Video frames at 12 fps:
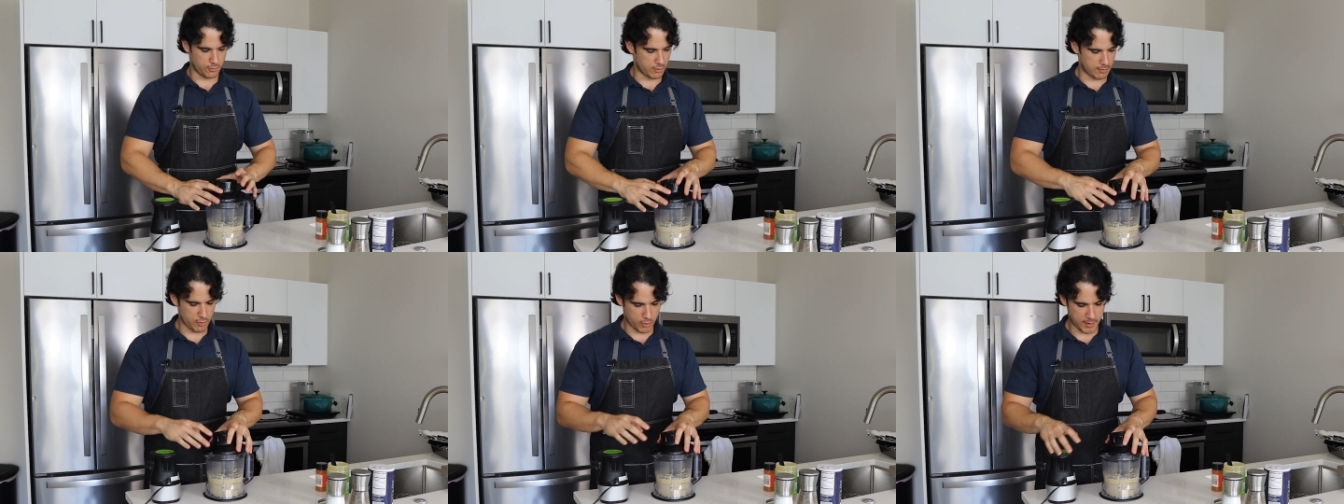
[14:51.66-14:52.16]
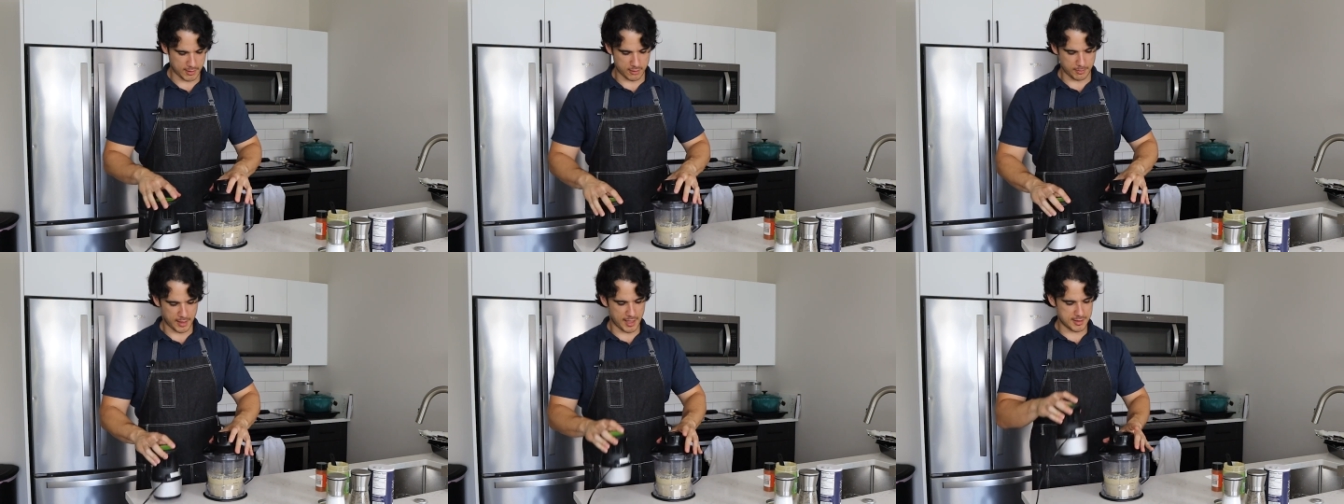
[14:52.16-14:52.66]
One more quick
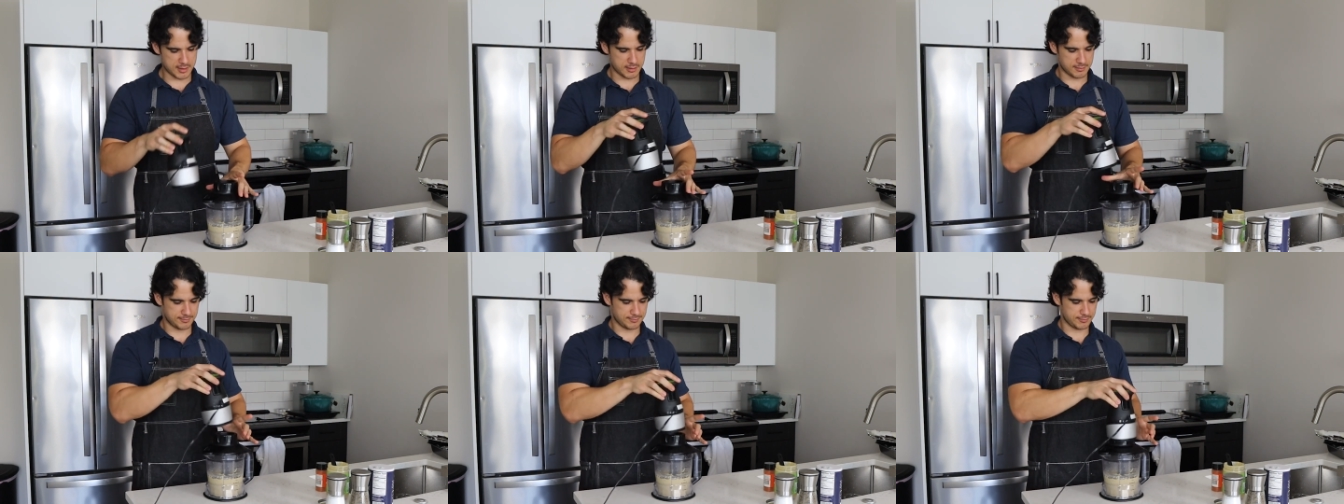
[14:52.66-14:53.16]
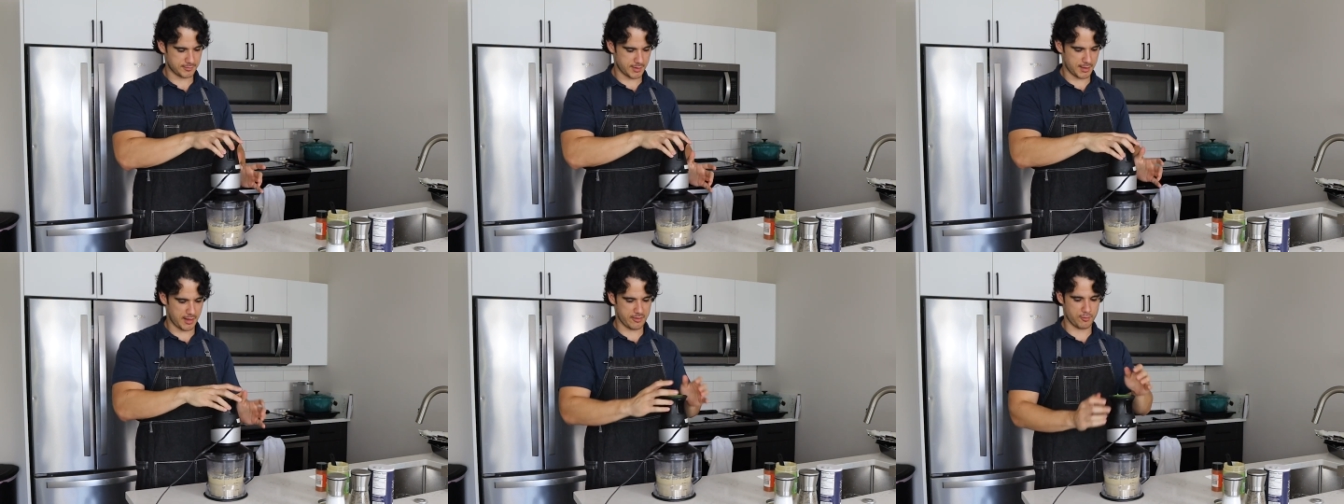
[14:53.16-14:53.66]
little blend. I
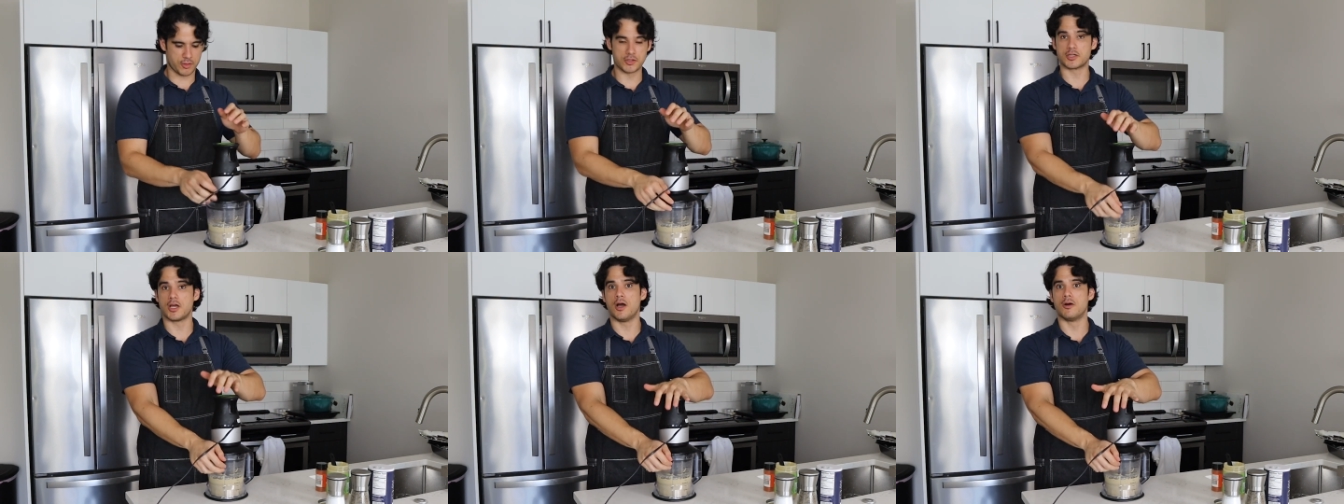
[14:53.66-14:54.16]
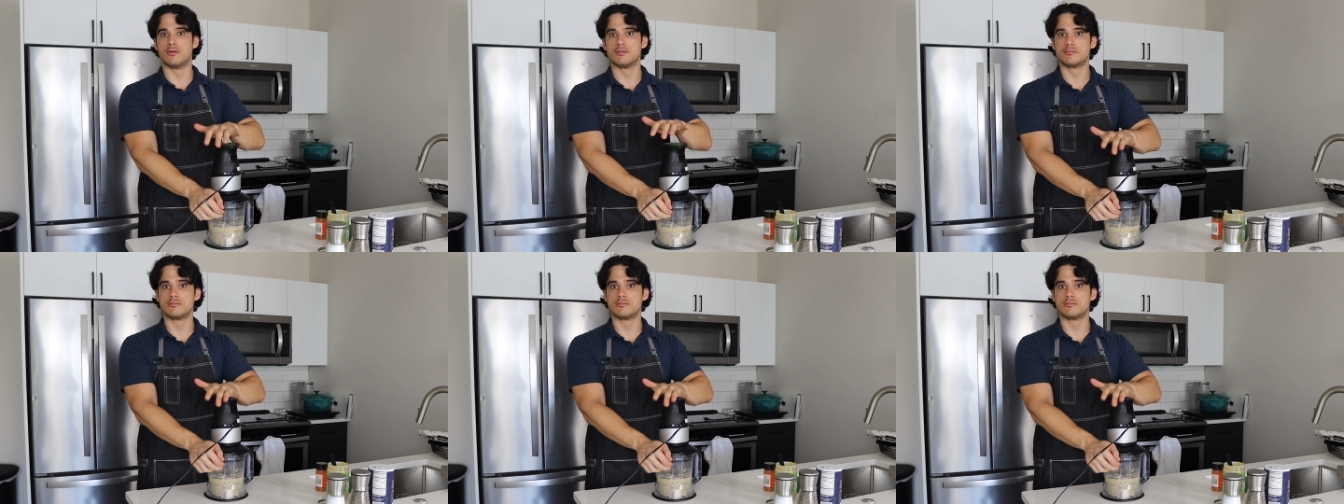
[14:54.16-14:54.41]
think we're good to go.